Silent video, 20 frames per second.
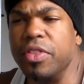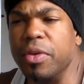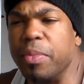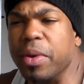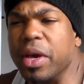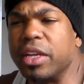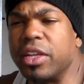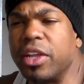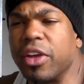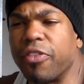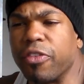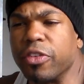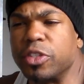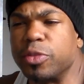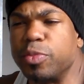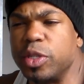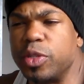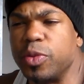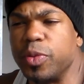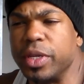The big
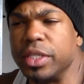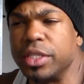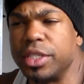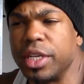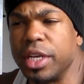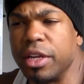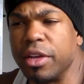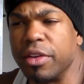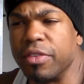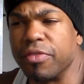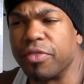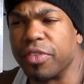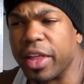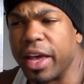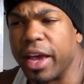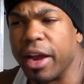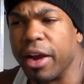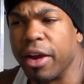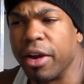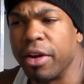difference between Cena and
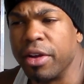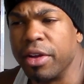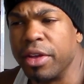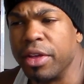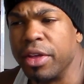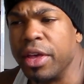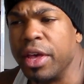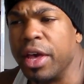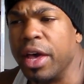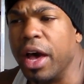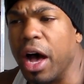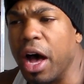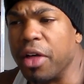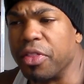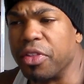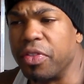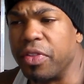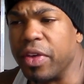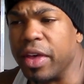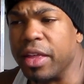Flair,
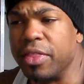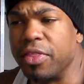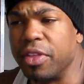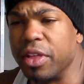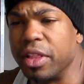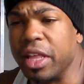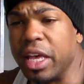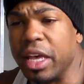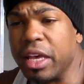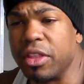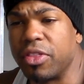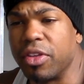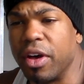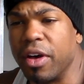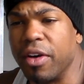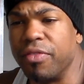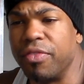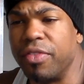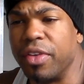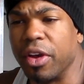other than the length
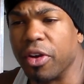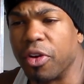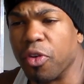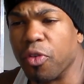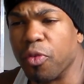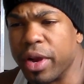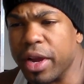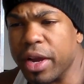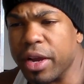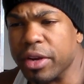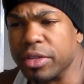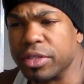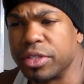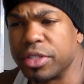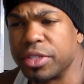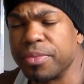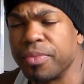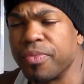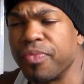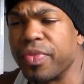of their
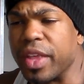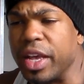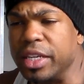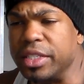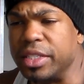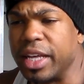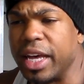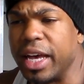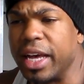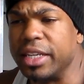careers, is